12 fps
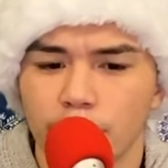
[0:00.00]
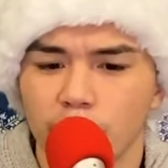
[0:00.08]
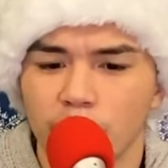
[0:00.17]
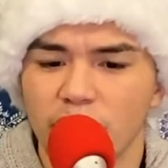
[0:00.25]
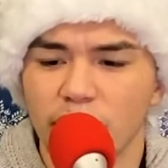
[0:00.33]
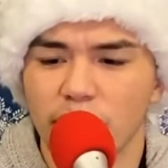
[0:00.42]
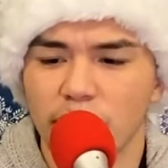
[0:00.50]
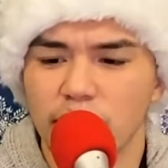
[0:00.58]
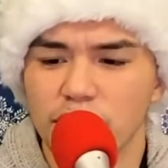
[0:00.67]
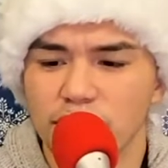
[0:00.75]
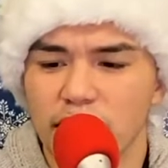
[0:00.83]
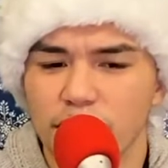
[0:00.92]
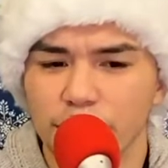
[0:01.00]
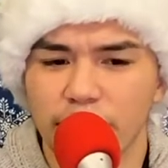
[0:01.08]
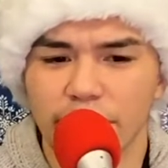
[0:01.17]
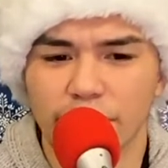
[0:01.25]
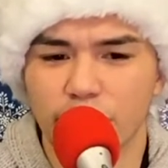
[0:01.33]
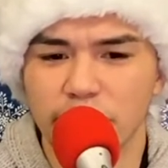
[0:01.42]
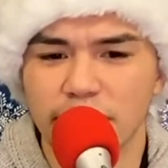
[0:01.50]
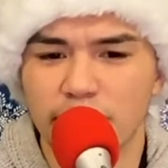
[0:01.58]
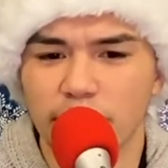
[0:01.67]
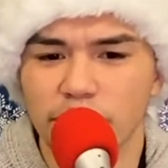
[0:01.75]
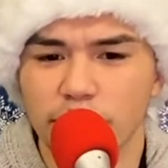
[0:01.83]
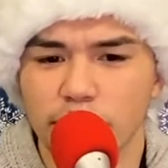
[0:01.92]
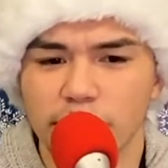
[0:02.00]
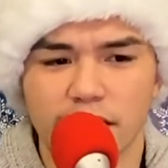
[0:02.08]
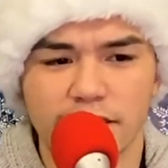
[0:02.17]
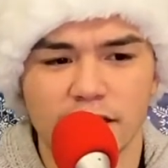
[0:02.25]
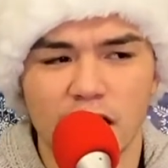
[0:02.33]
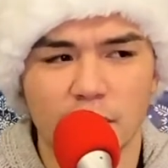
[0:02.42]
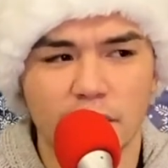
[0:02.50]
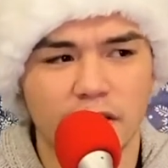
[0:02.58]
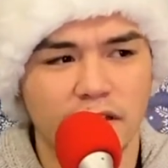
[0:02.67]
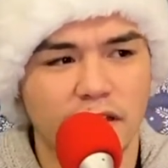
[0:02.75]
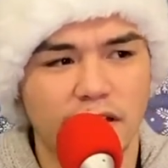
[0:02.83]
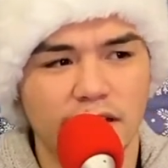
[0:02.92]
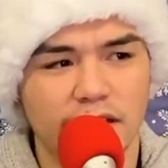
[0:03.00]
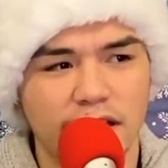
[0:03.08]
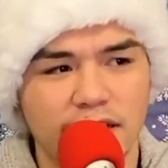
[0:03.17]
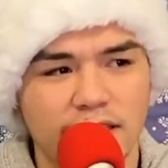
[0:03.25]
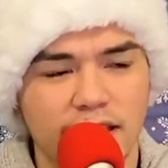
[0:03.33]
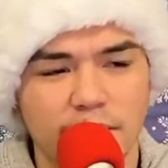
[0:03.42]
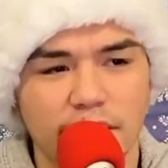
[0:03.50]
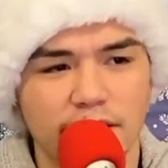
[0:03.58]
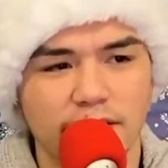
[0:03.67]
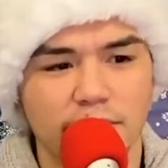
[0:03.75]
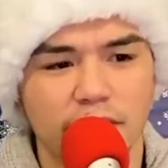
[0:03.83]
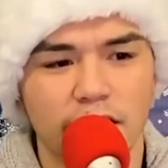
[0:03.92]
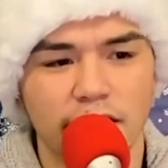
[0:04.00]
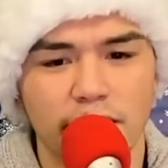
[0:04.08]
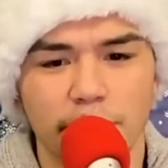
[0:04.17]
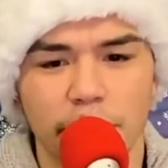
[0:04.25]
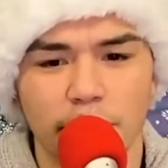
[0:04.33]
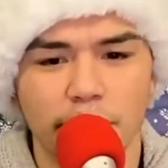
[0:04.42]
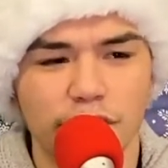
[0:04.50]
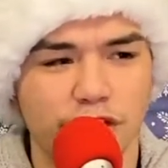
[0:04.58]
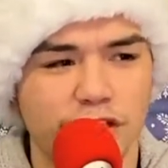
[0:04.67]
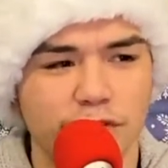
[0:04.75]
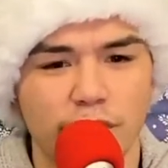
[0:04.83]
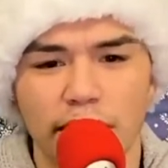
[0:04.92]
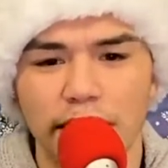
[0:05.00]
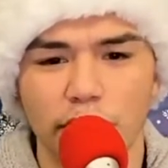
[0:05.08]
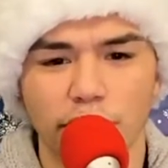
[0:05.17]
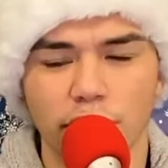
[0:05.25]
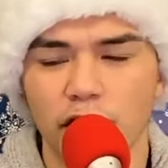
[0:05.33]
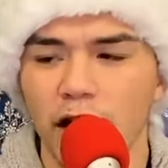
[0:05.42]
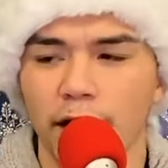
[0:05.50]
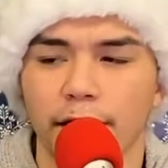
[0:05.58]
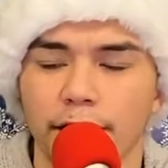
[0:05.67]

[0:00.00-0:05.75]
I don't know, I just kind of do that. The first 10 minutes are always kind of soppy, and then the next 10 minutes I'm talking about pigeons and why they don't fly.